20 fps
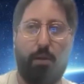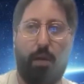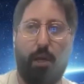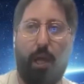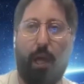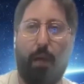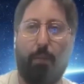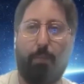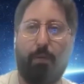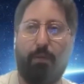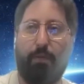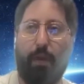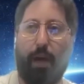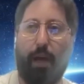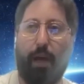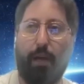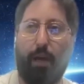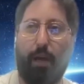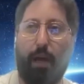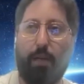
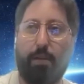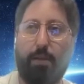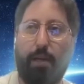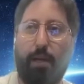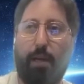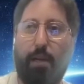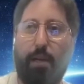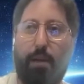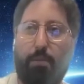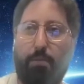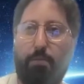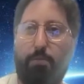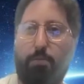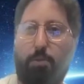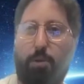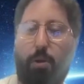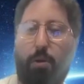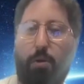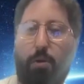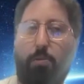amplify content and
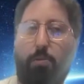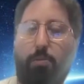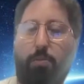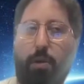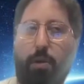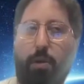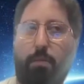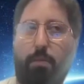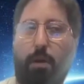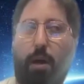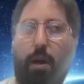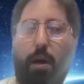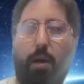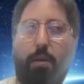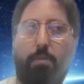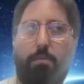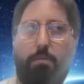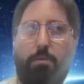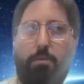you know uh,